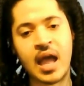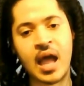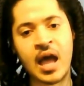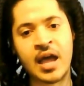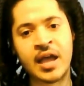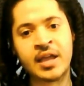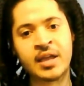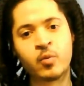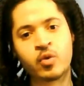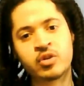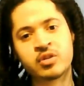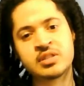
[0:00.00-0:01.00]
I
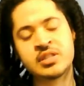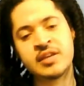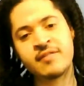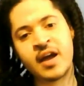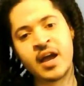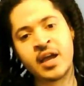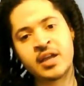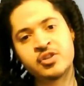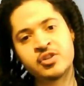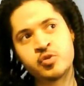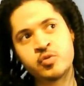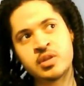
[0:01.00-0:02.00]
will see if I
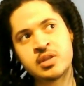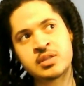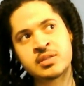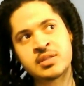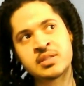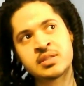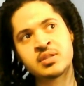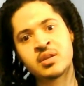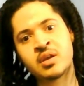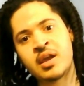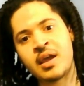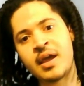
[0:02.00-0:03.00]
do this
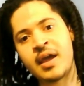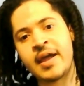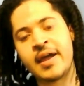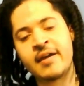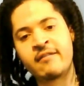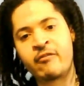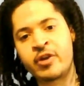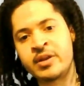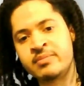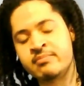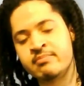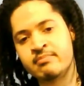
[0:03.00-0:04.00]

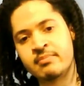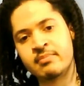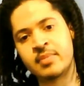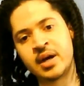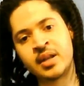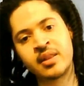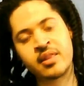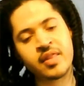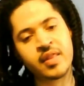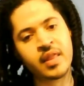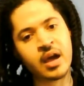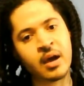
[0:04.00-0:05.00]
every
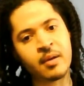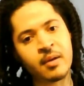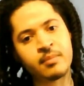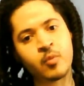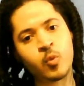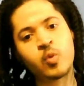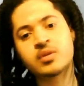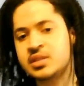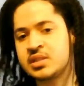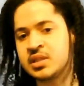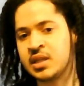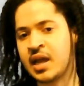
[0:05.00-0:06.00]
month. We'll
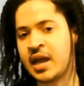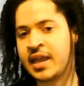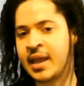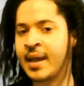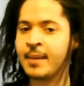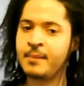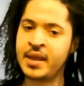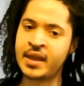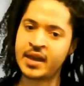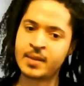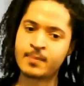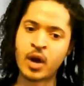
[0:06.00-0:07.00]
see. I can't make
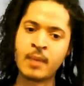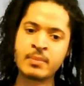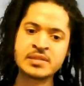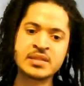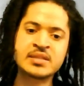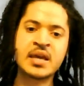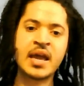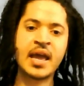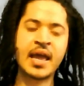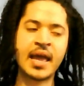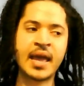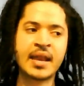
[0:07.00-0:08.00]
any promises,
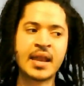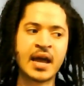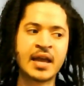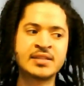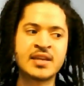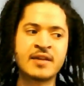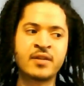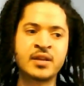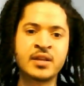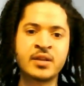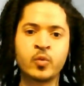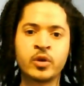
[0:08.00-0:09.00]
and I
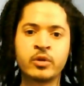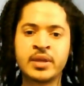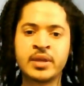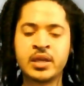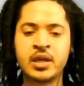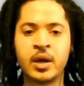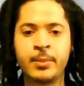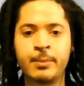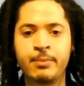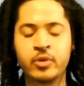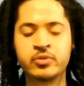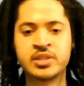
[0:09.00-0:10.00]
definitely will be
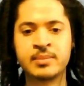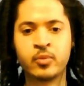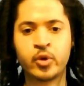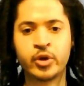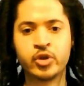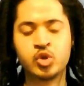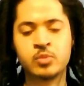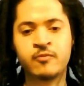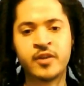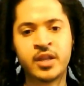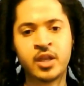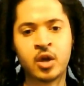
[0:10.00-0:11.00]
posting more YouTube
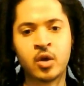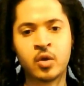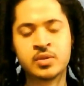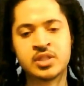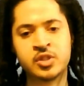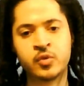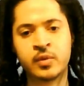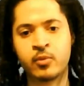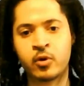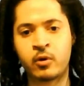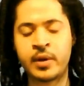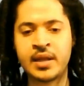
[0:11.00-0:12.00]
videos and doing
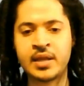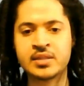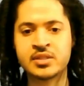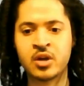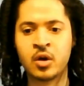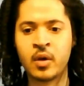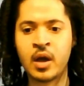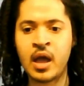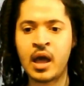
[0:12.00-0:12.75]
more readings, so